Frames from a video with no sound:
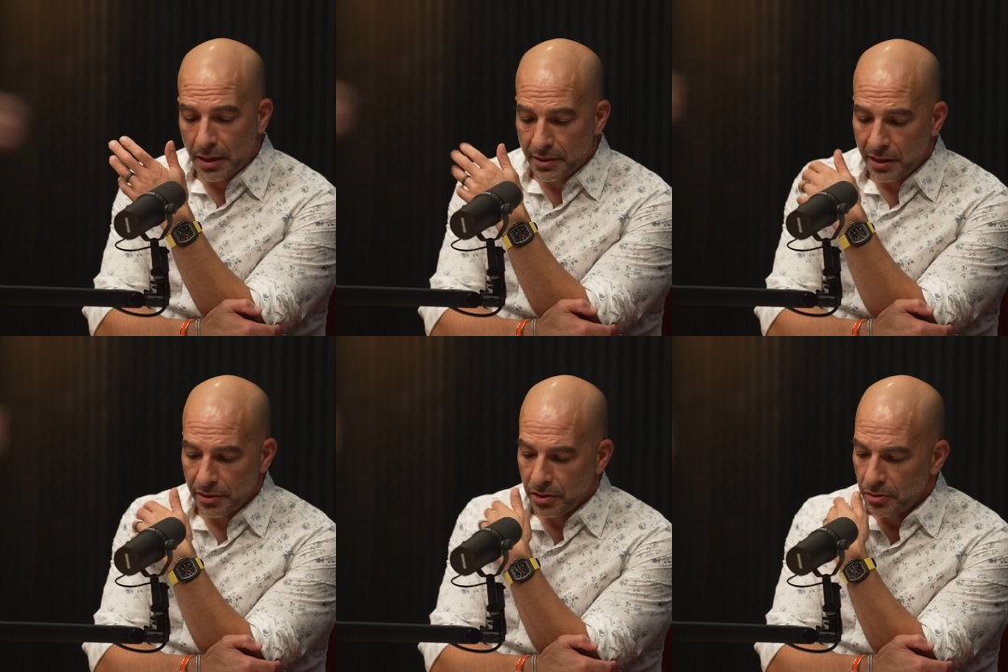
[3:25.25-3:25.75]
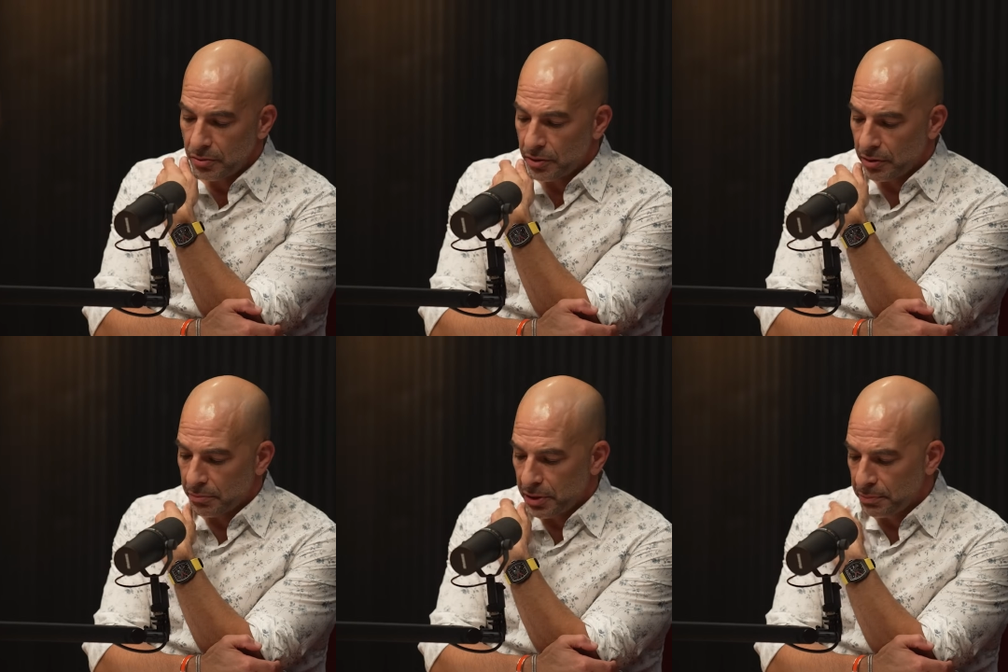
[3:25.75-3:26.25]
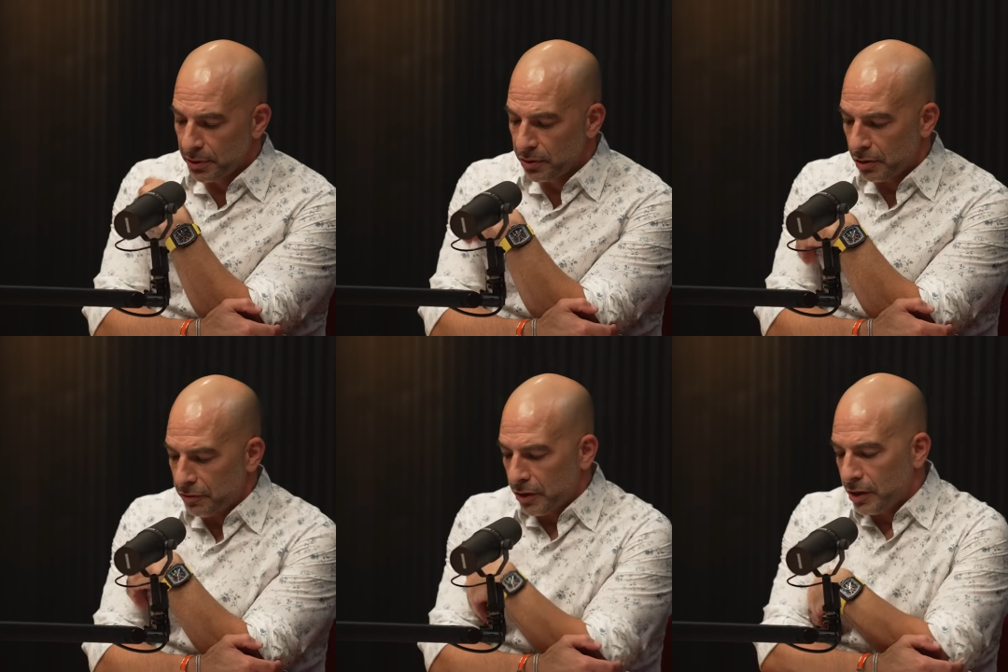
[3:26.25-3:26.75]
I'll tell you, there are people
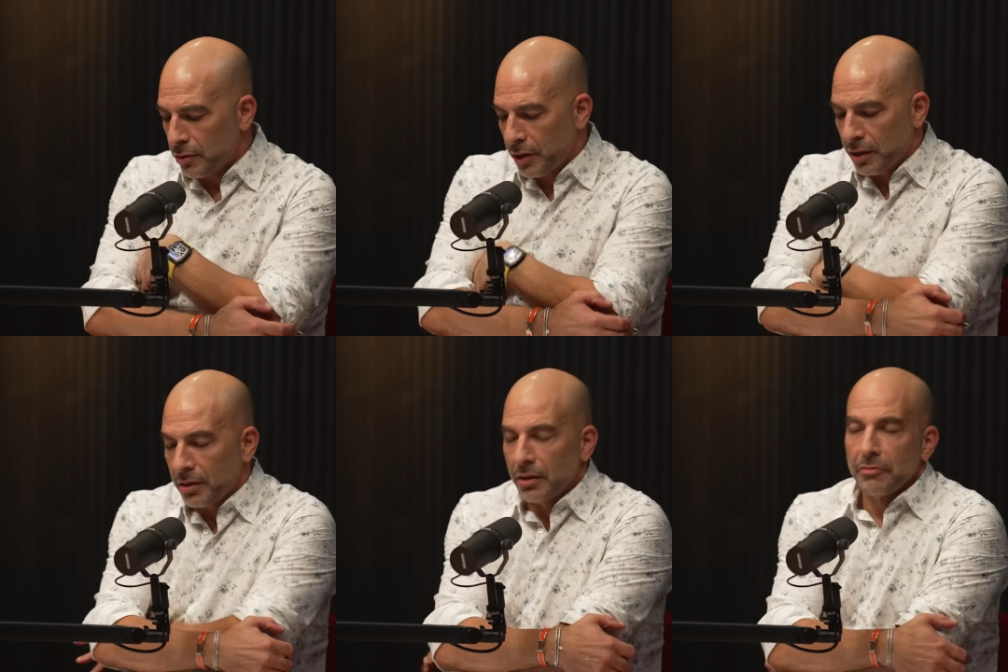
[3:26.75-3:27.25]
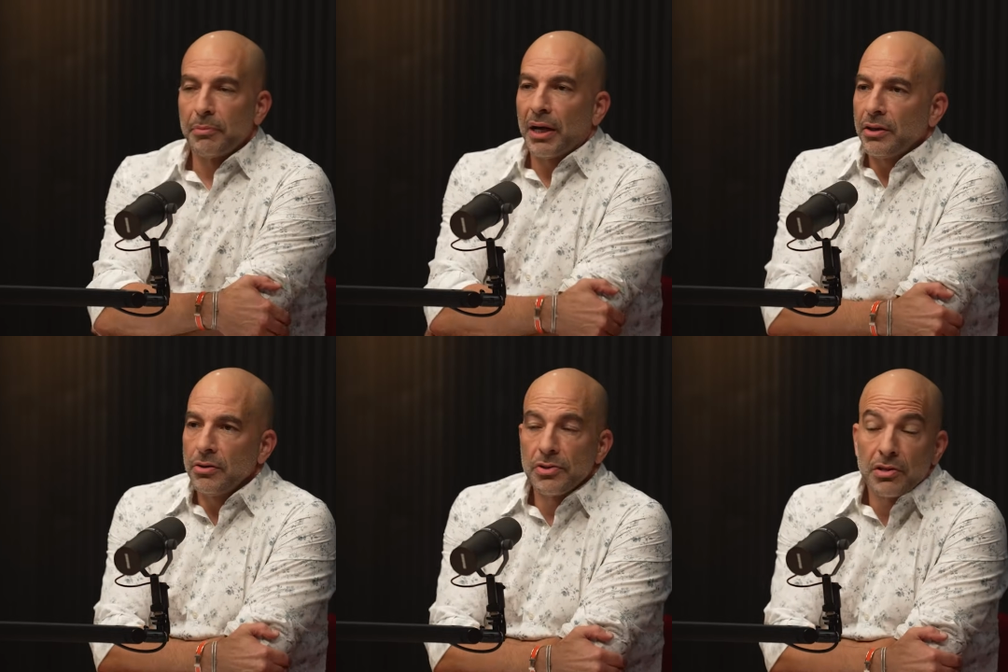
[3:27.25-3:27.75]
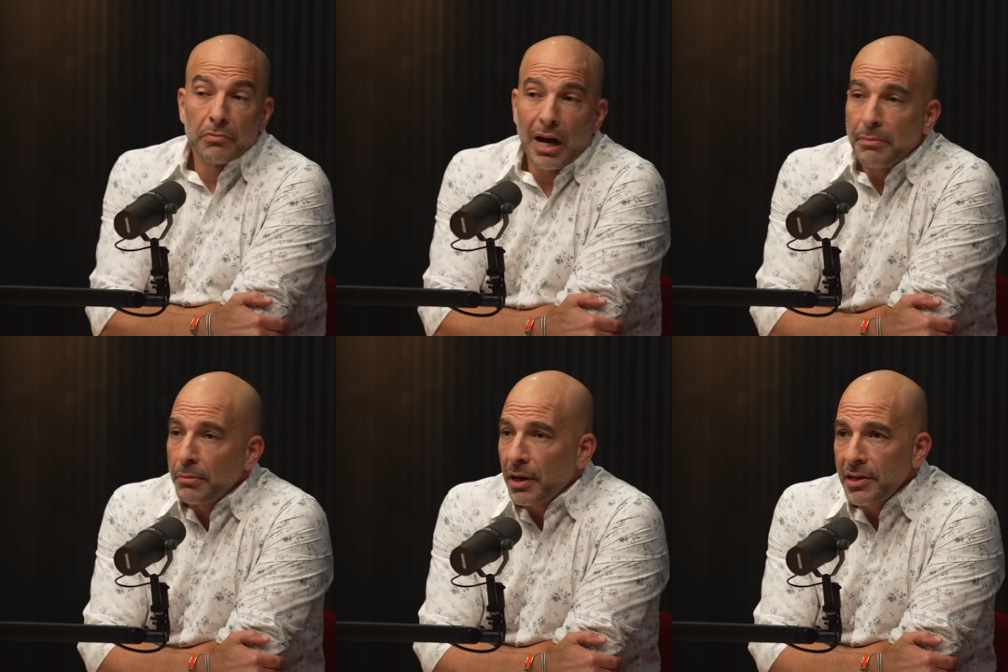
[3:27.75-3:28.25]
who are very critical of my use of
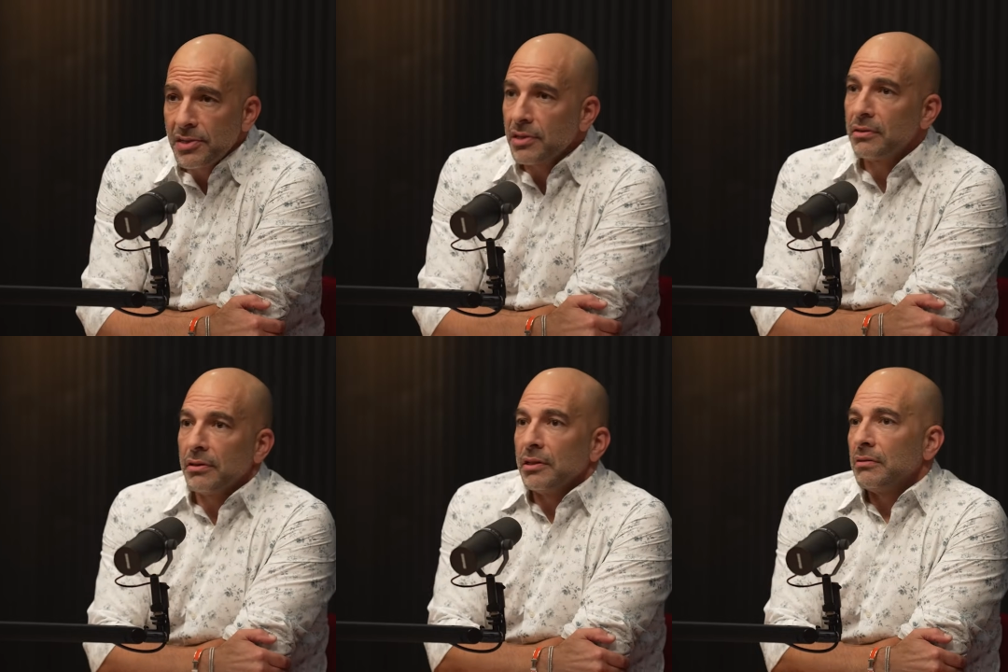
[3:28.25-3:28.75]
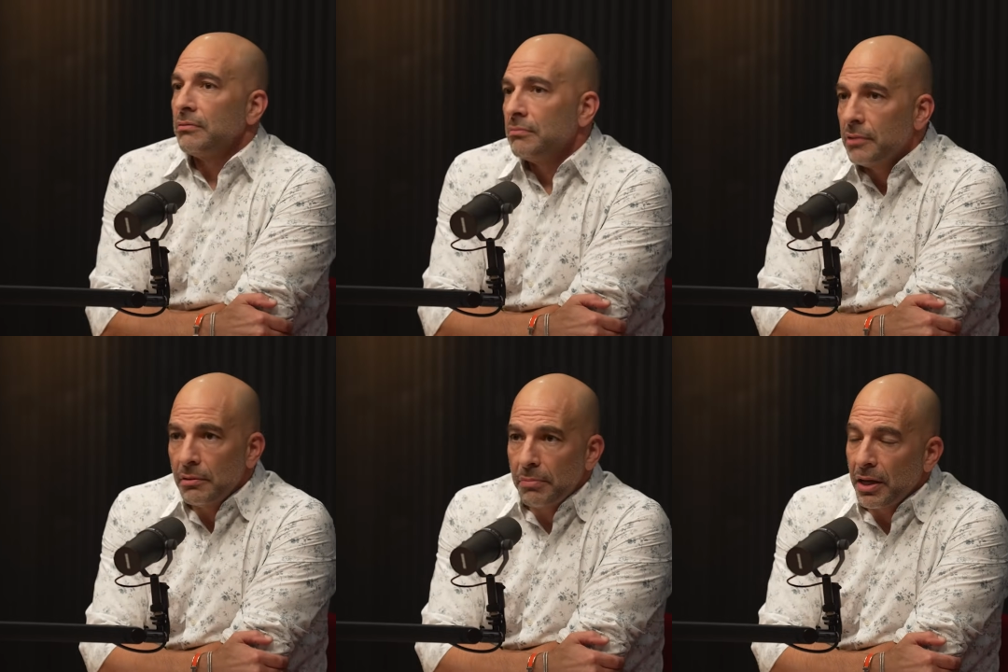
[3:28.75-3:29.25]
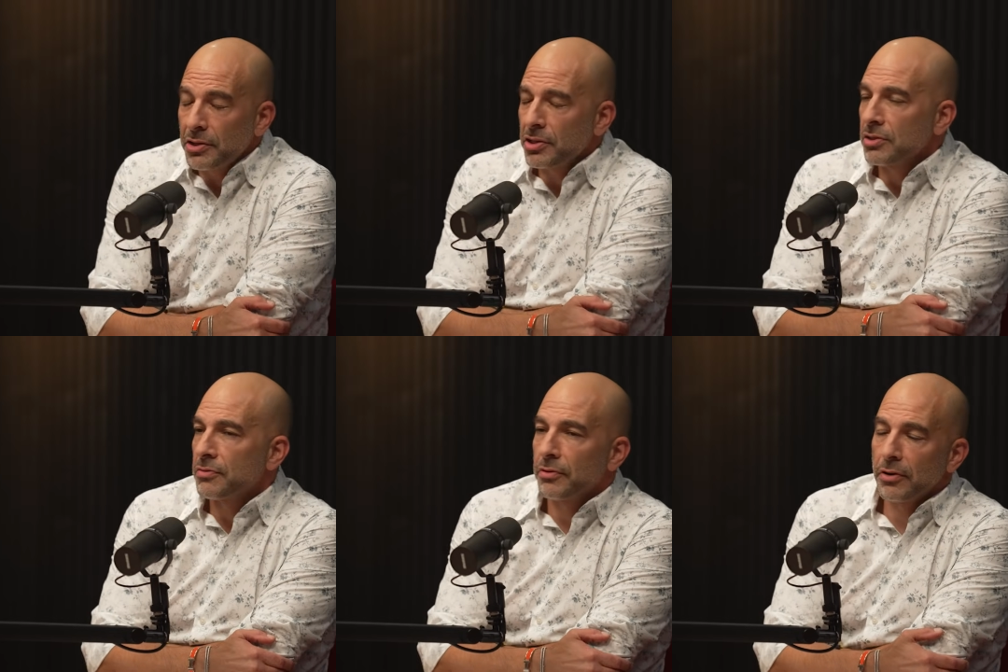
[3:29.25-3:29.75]
rapamycin in well, in
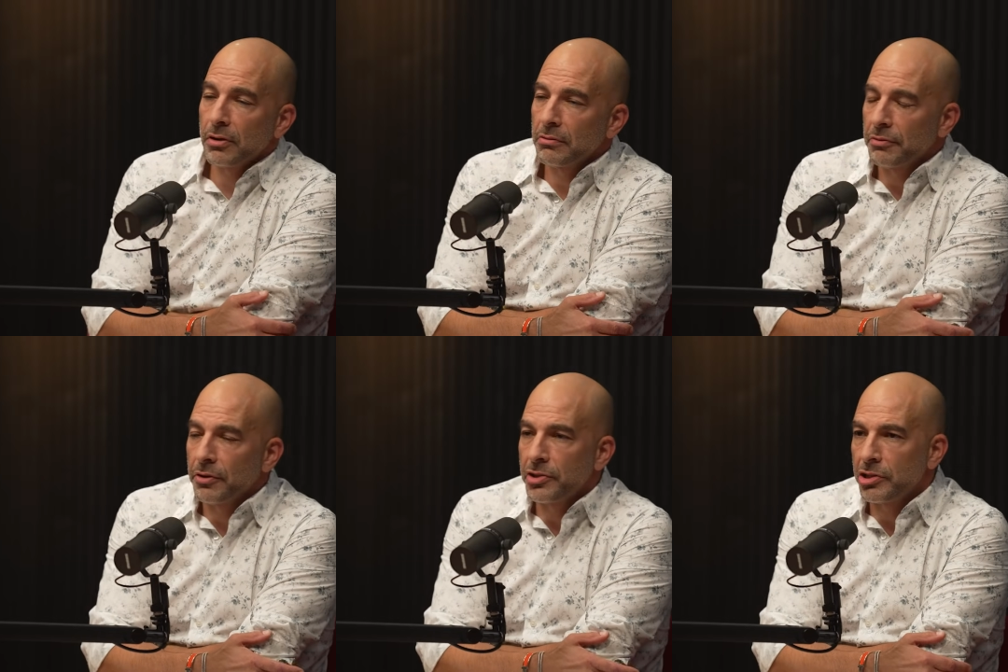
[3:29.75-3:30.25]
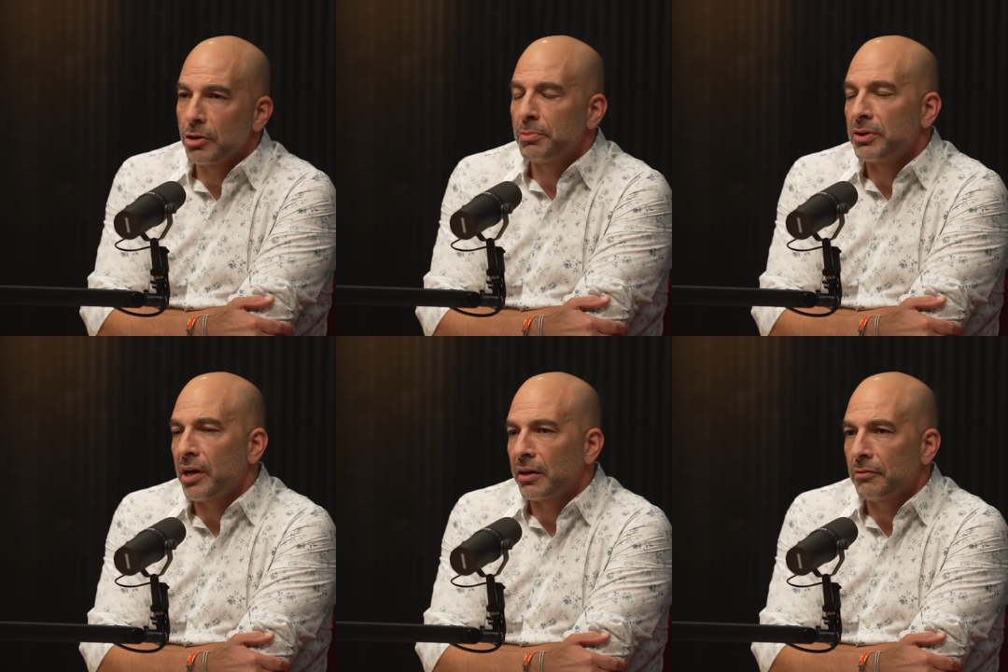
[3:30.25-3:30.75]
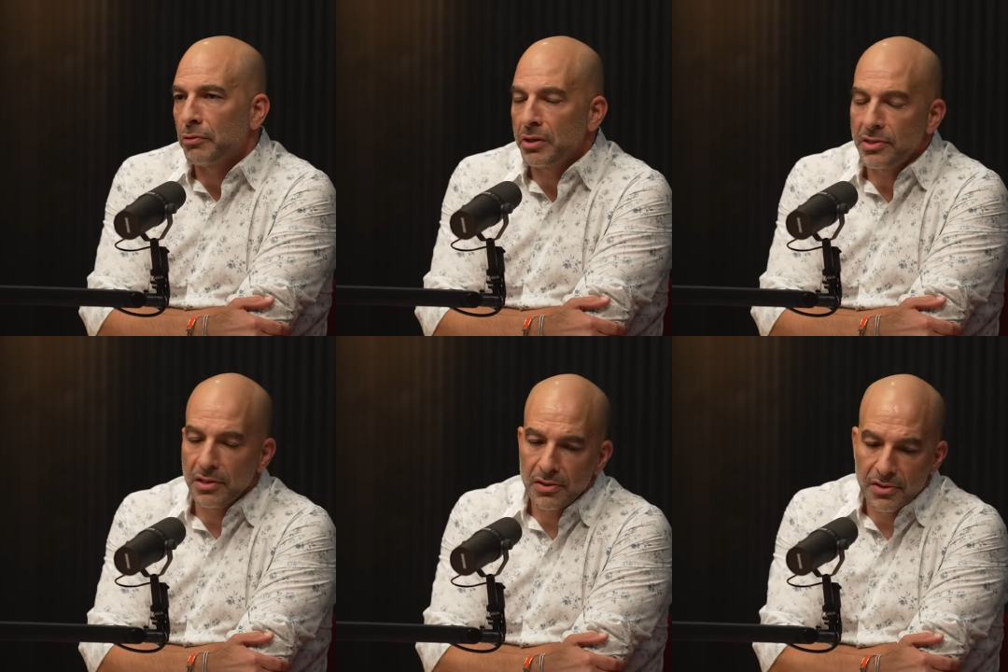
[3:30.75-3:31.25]
patients for for geroprotective
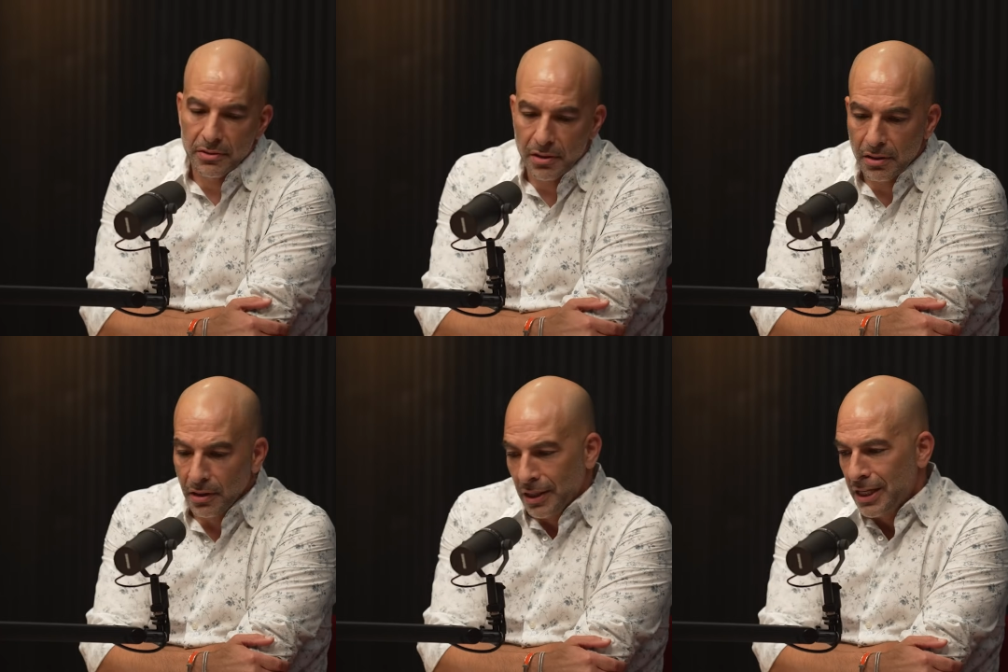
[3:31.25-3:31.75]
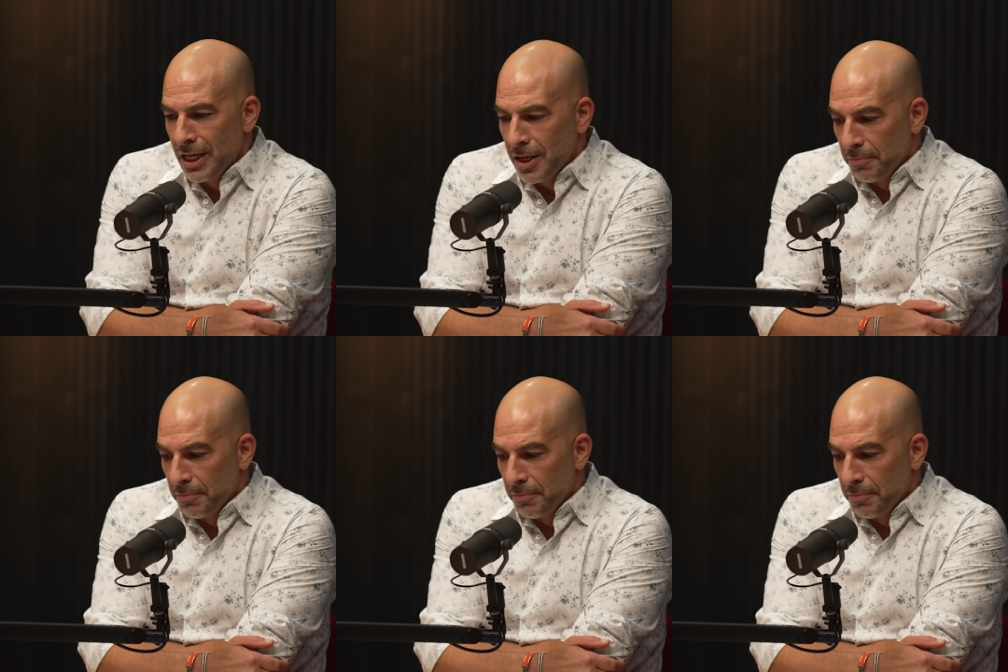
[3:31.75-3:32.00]
reasons. There are yeah.